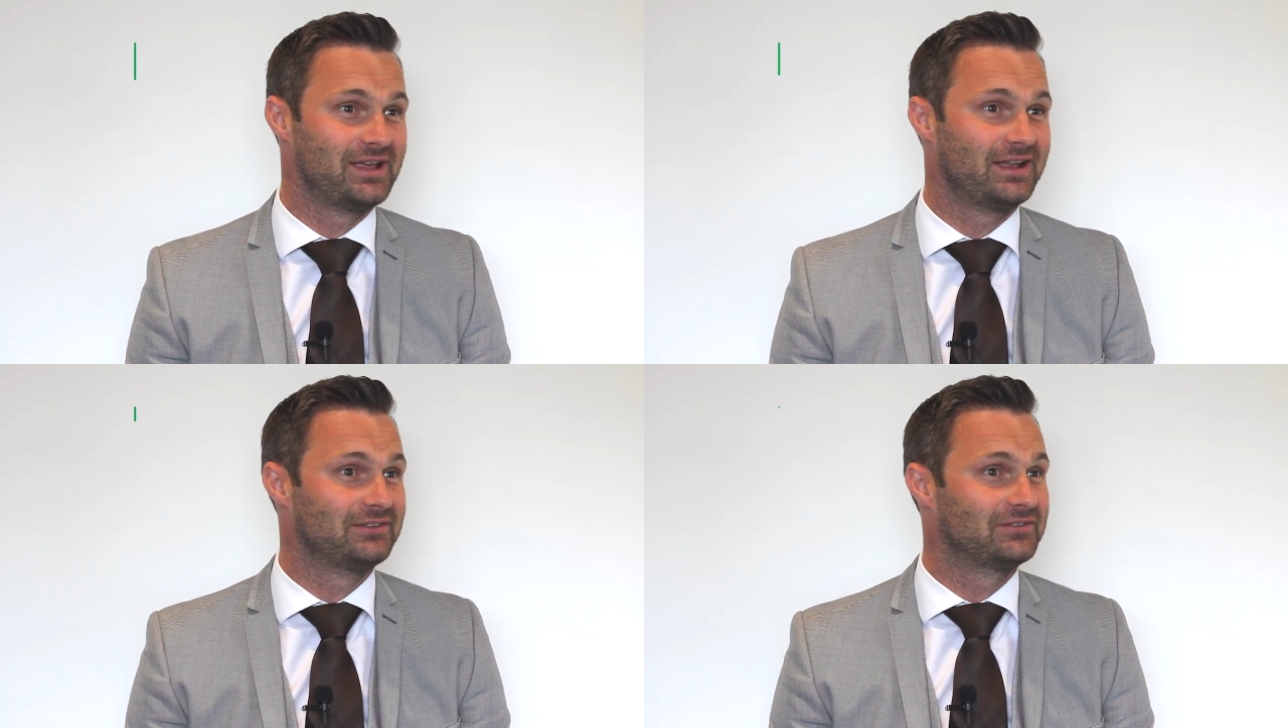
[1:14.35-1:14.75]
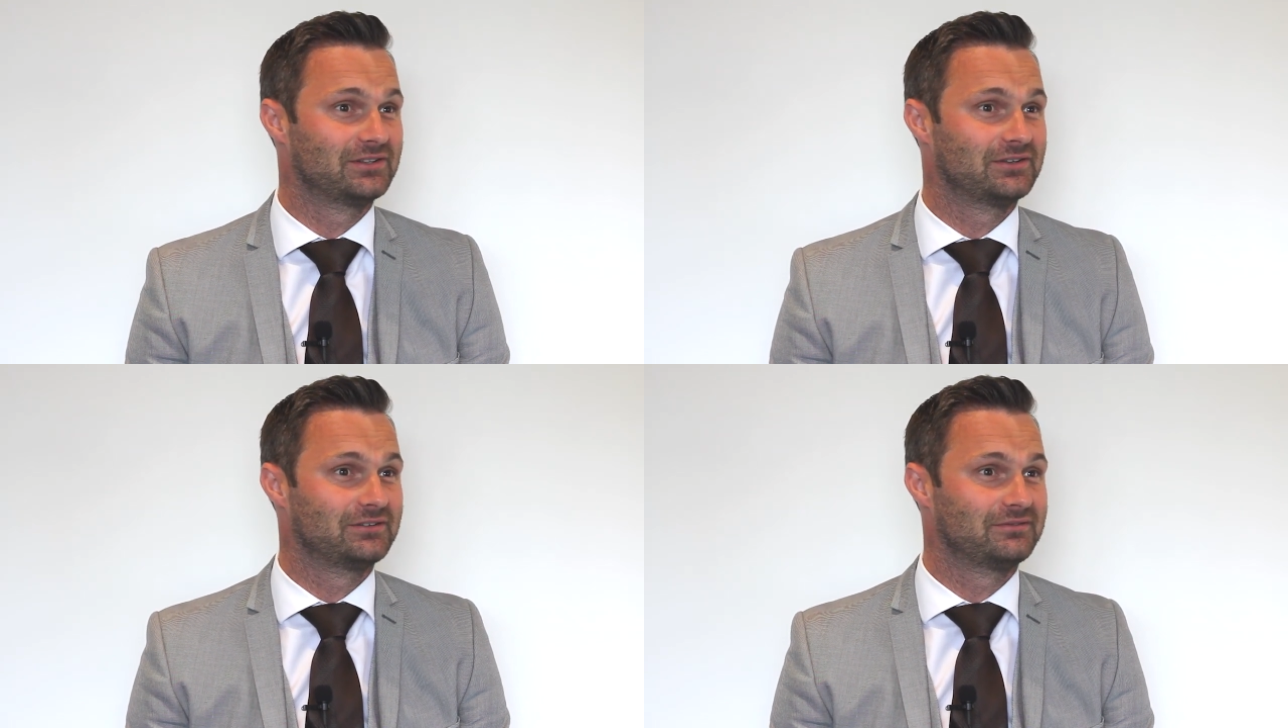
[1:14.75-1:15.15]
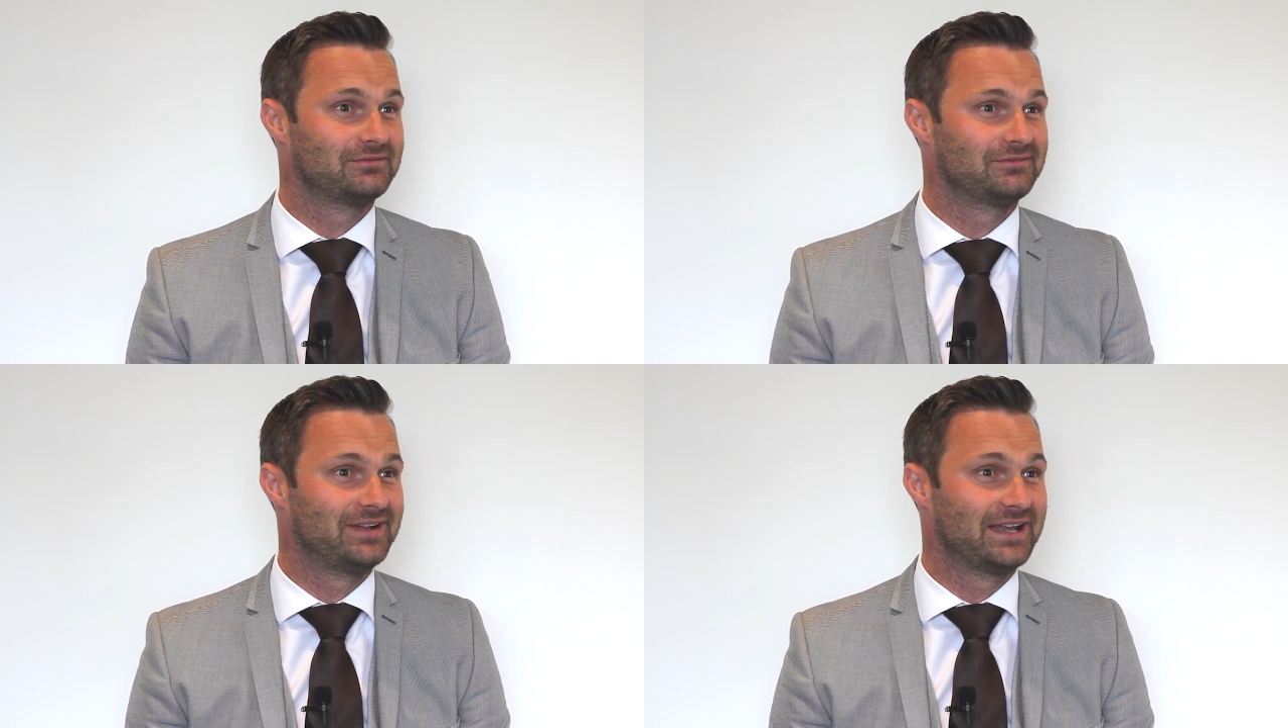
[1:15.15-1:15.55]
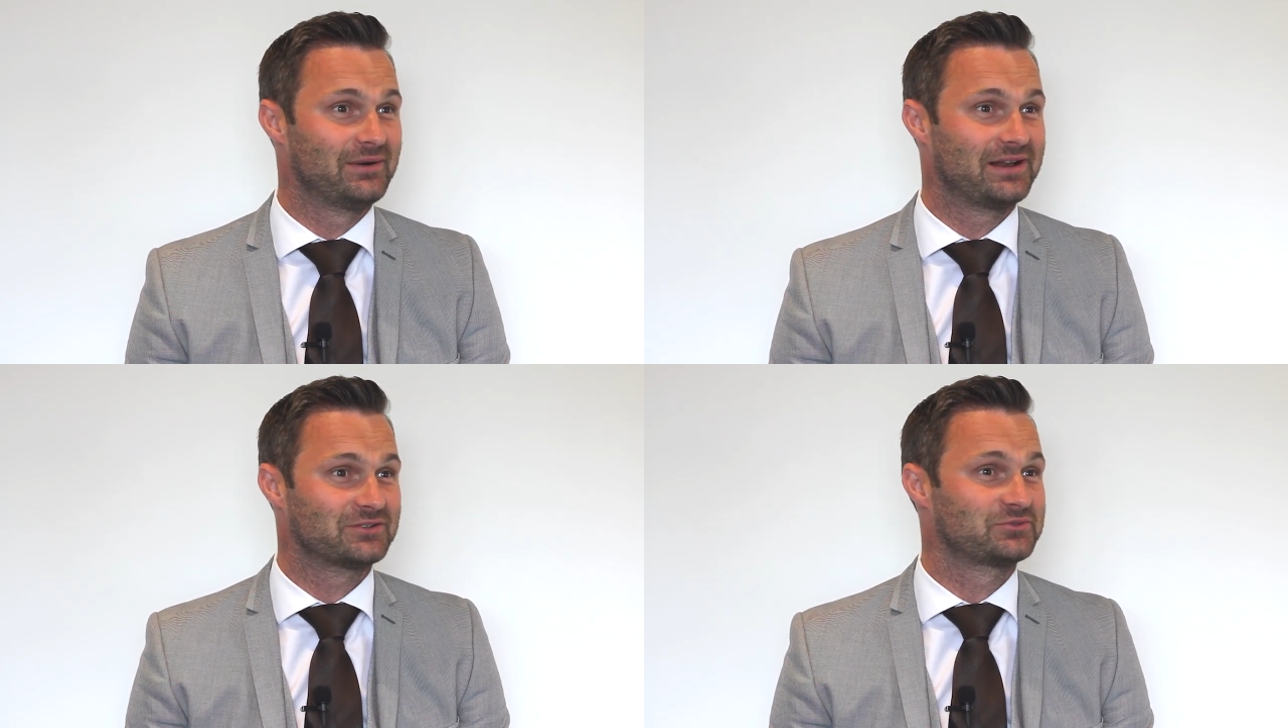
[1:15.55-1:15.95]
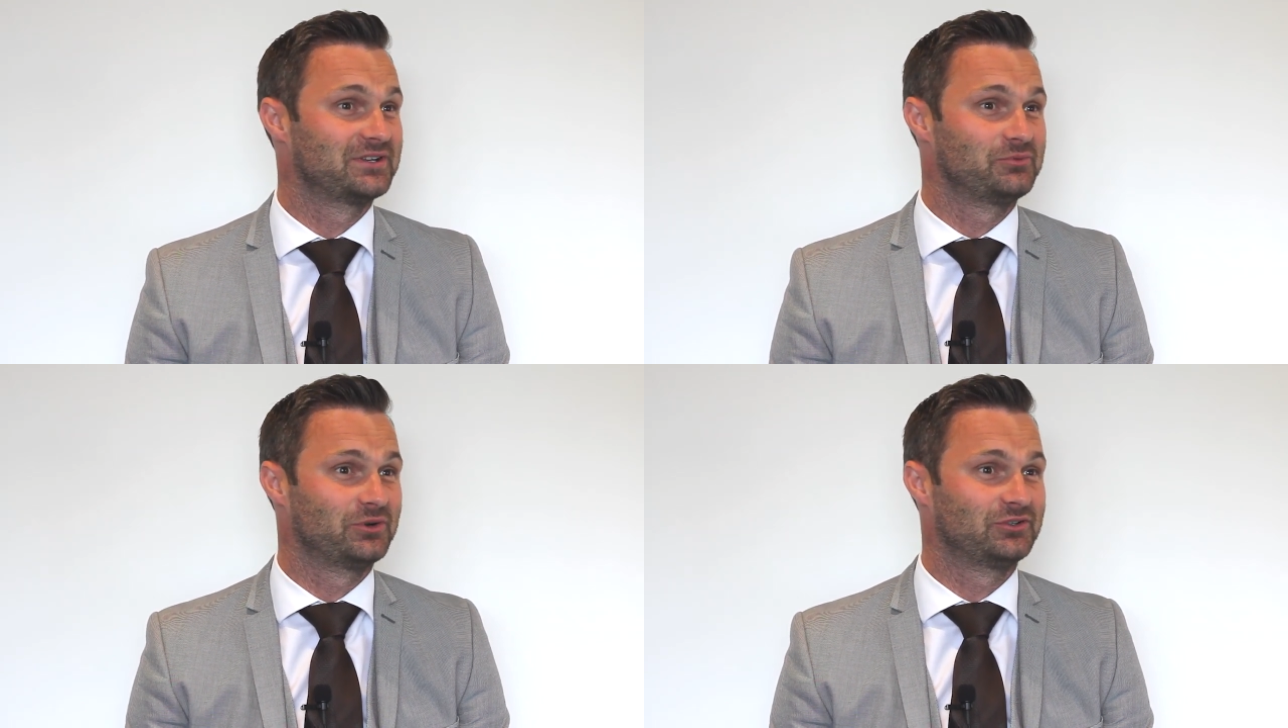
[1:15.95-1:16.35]
anything that anyone else
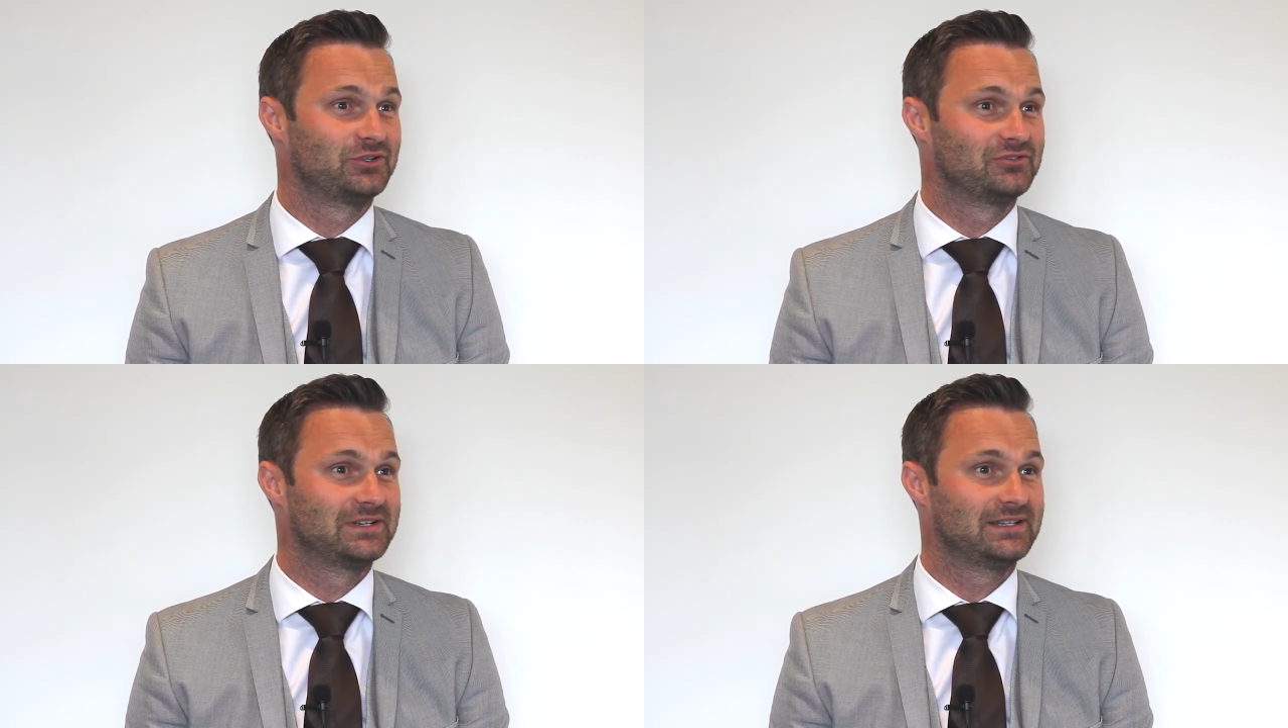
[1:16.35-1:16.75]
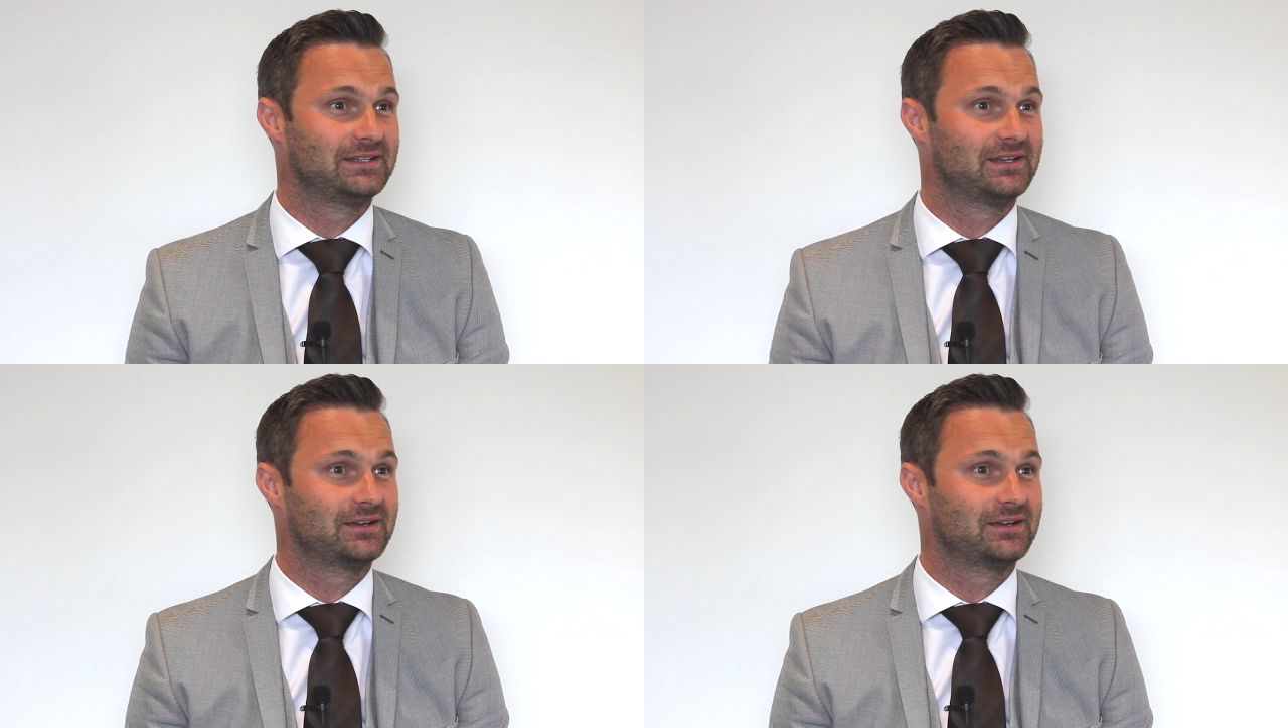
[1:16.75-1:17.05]
didn't want to do, really.